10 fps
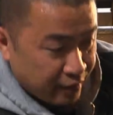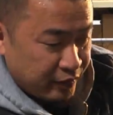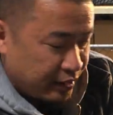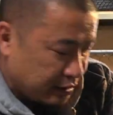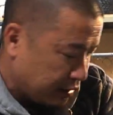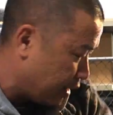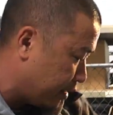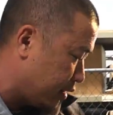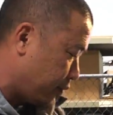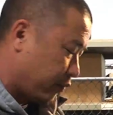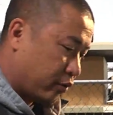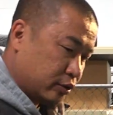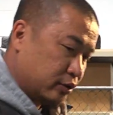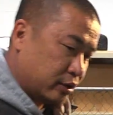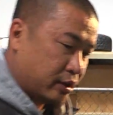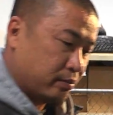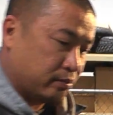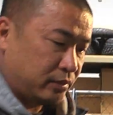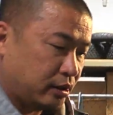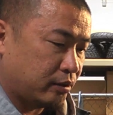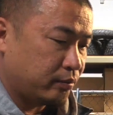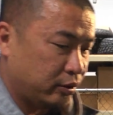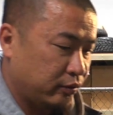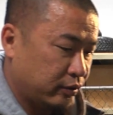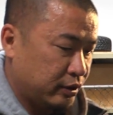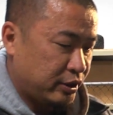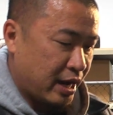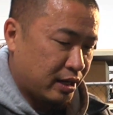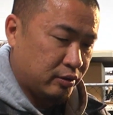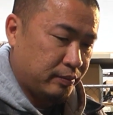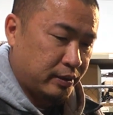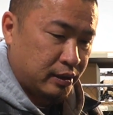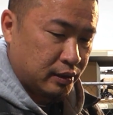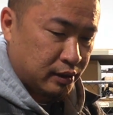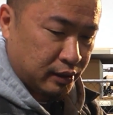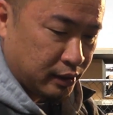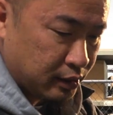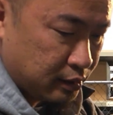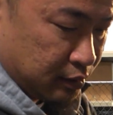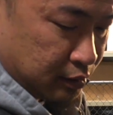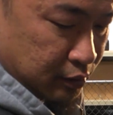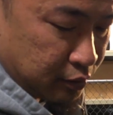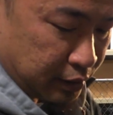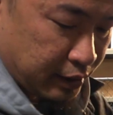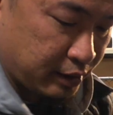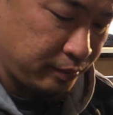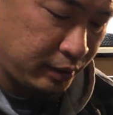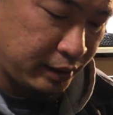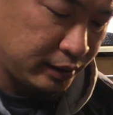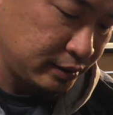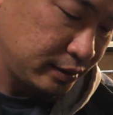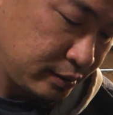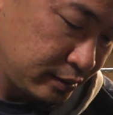If it doesn't line up, of course you're gonna maneuver the jack a little bit, and then you get it in place.